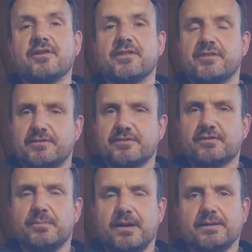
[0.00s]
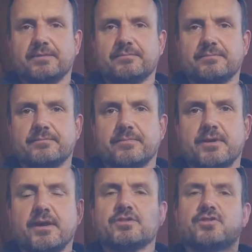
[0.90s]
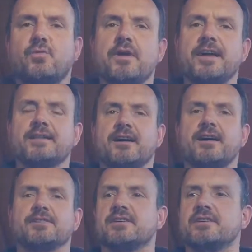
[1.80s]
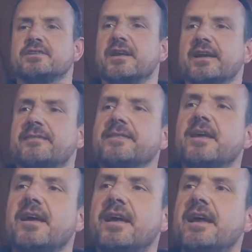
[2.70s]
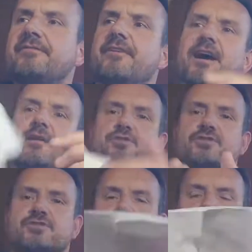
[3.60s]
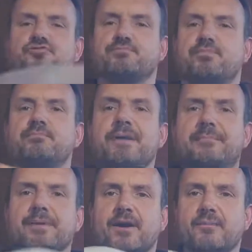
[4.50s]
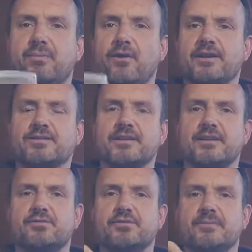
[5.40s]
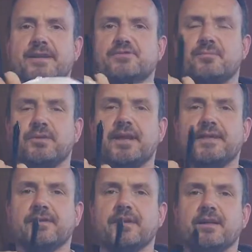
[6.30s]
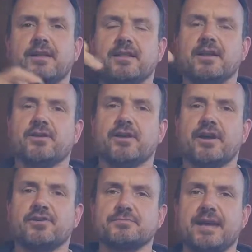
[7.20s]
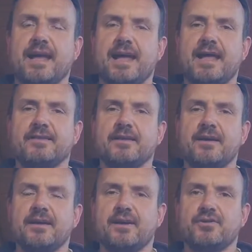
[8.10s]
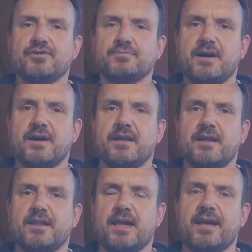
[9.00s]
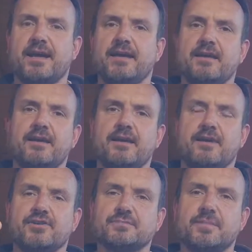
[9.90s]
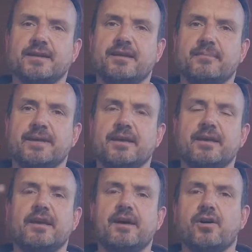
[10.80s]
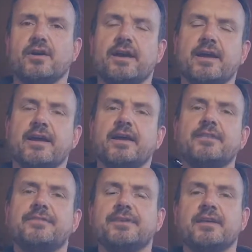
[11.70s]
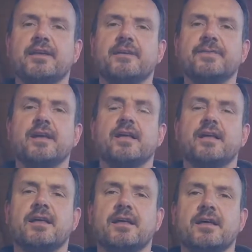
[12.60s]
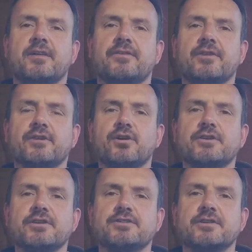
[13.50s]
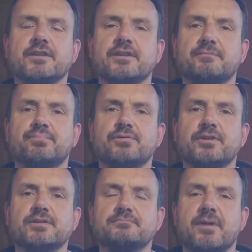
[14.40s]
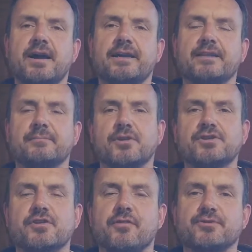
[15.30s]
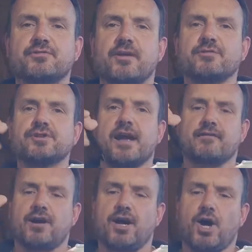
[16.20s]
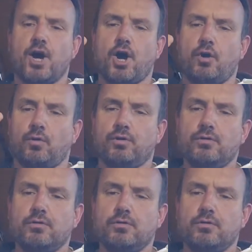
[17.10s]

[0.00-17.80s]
than the physical body. So what that does is, like, if I was mapping out points in a two-dimensional plane, like, okay, here's my hand, here's my leg, here's my tummy. Okay, the lotus in the Buddha's mind emerging from his crown chakra. Oh,